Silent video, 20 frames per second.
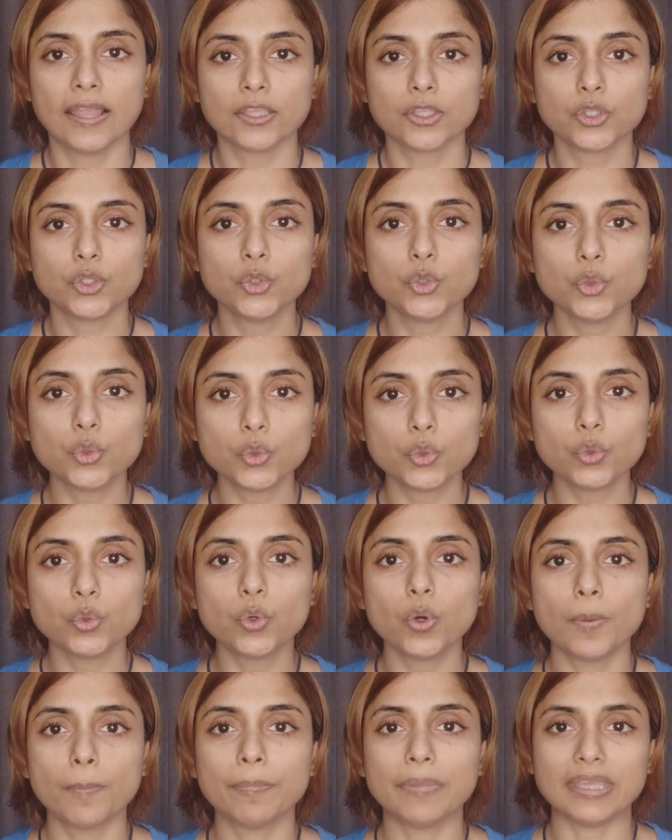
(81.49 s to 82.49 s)

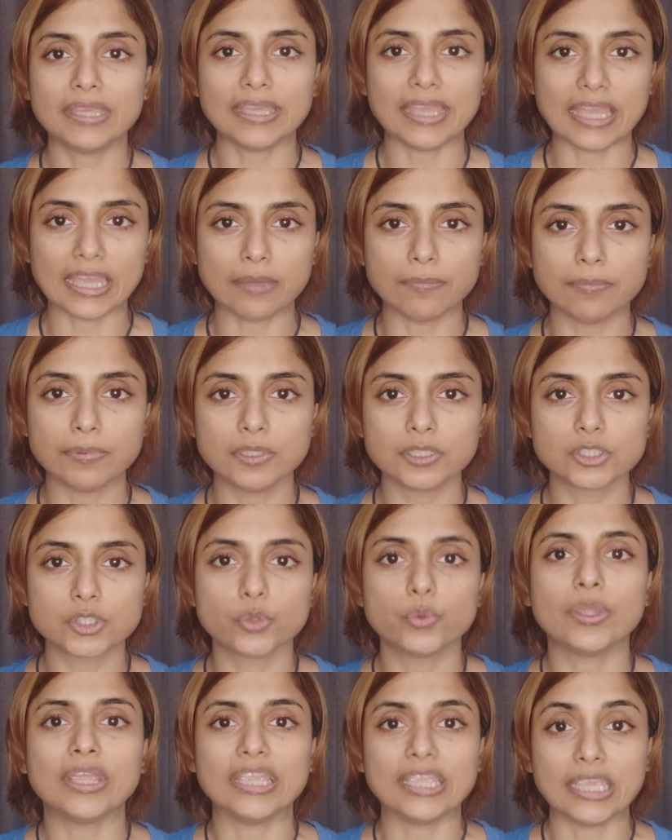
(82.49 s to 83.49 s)
you being able
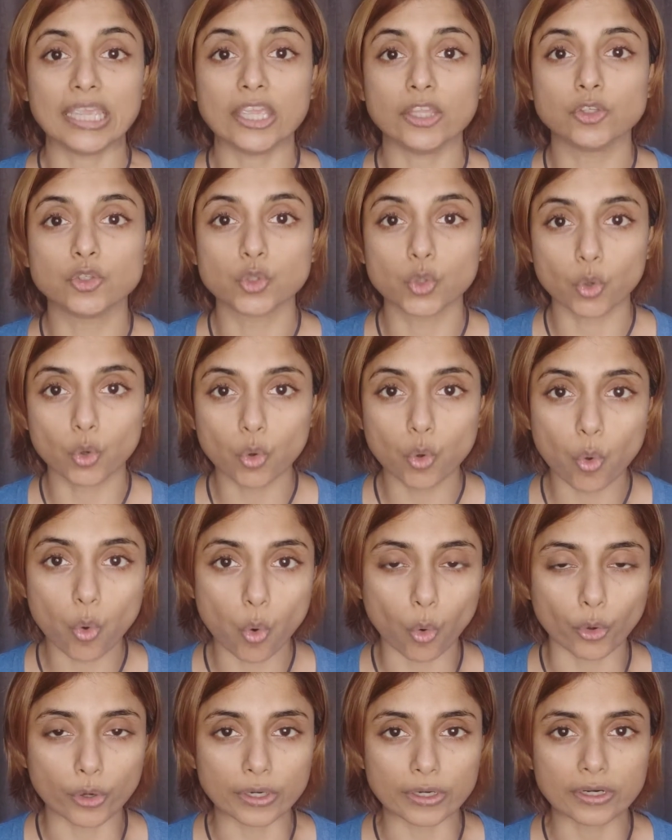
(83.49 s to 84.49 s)
to engage your
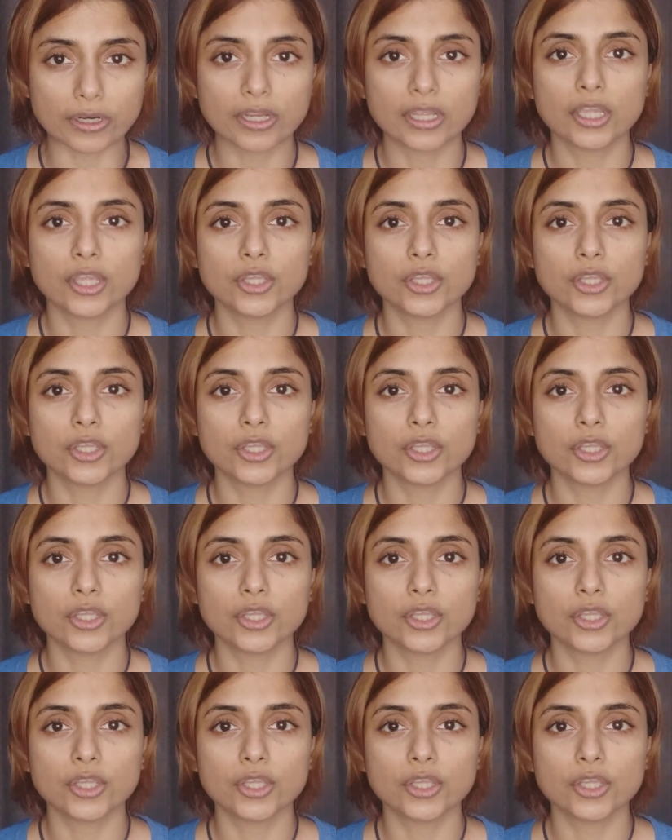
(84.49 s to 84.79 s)
core,